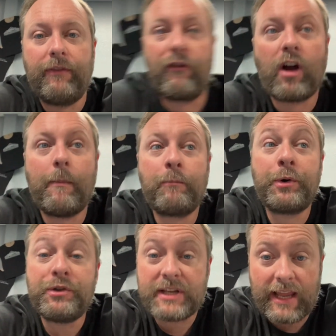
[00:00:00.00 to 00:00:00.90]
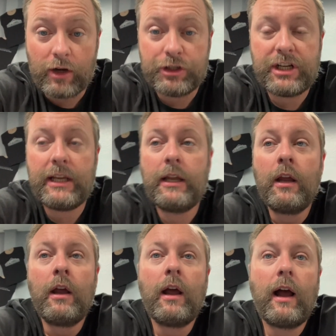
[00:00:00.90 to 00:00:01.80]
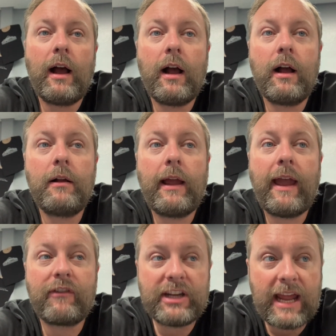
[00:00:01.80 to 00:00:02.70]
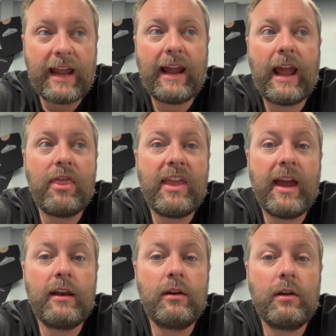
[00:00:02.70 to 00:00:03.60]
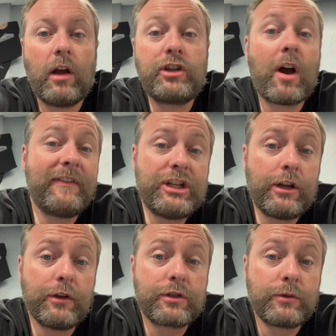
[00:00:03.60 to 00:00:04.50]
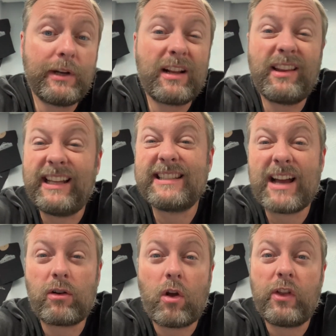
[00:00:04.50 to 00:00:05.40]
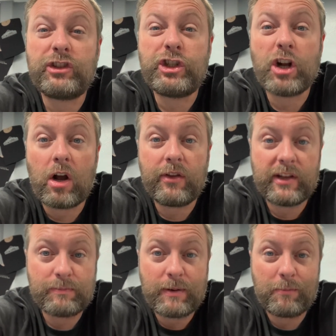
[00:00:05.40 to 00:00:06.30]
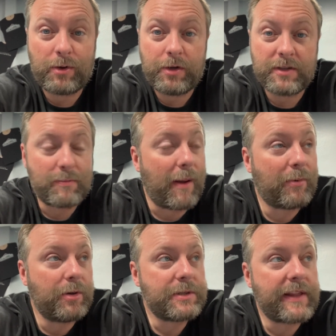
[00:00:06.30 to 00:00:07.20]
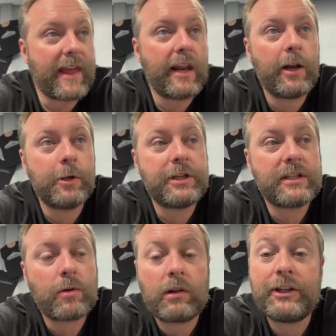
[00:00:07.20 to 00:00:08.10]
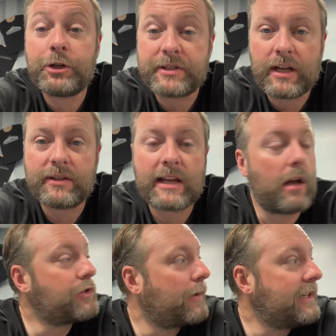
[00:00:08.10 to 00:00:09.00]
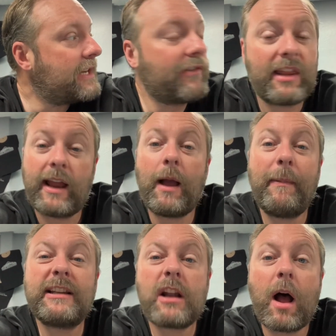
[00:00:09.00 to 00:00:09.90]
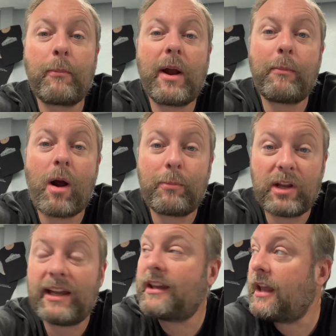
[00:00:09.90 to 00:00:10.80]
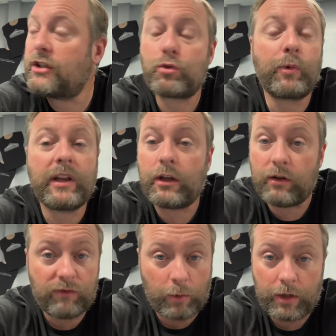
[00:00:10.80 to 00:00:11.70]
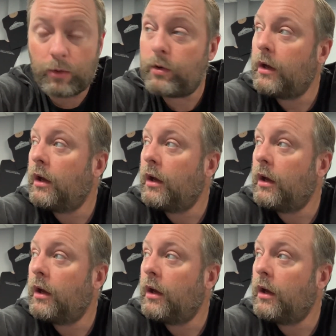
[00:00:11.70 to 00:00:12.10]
from producing energy uh, every day, and then autophagy goes through and it cleans out all the junk that's been produced by producing that energy. So it cleans your cells out, straightens everything, that makes it operate properly. Again, it's really good for you.